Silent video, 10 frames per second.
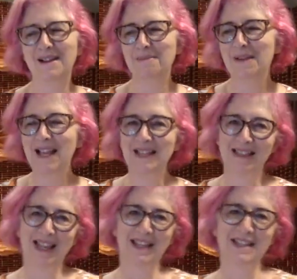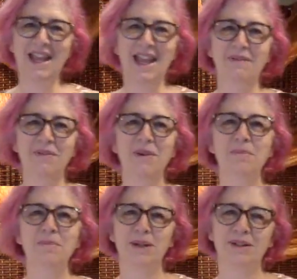I'd like to have them,
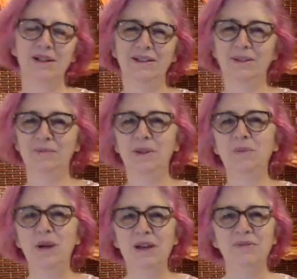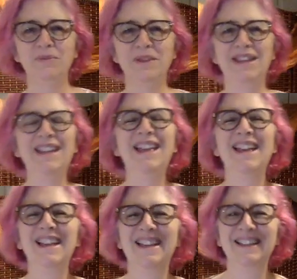but a little bit away from me,
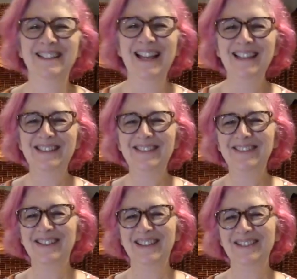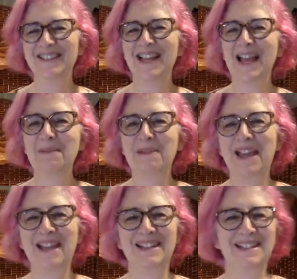not too close. Hi, Pat.
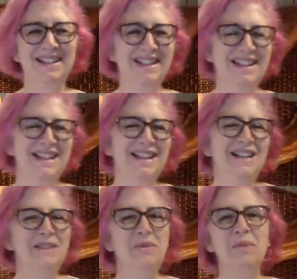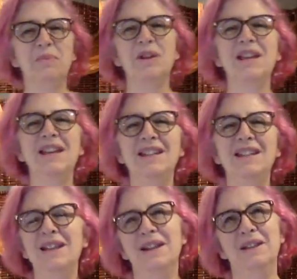So we'll bring in
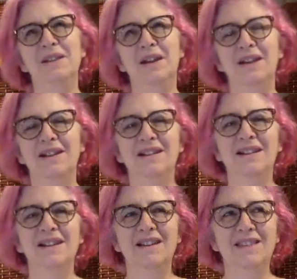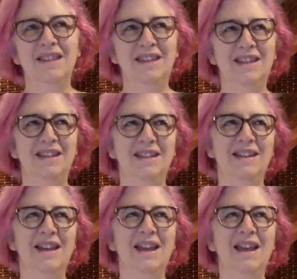the the
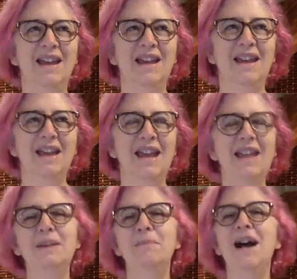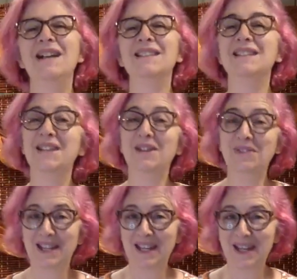any
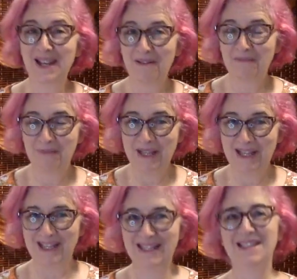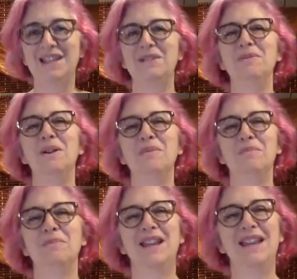positivity of bees that you want to
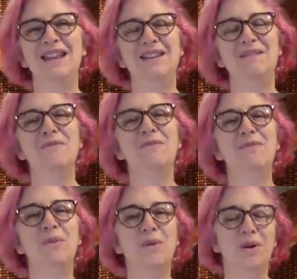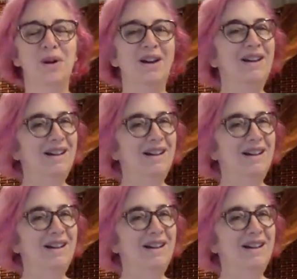bring in for